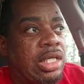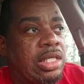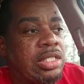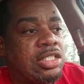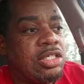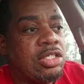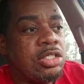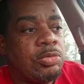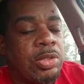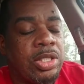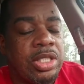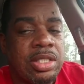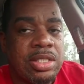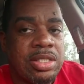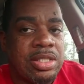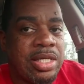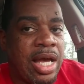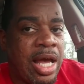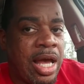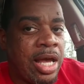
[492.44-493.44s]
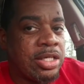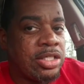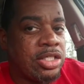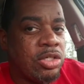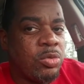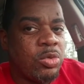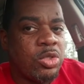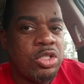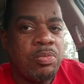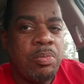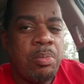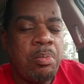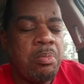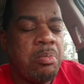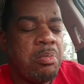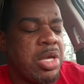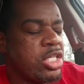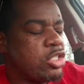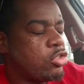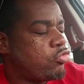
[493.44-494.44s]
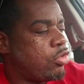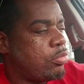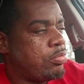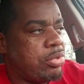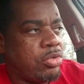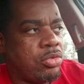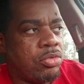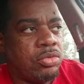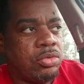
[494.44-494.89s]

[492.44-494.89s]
she was with this guy. She was miserable.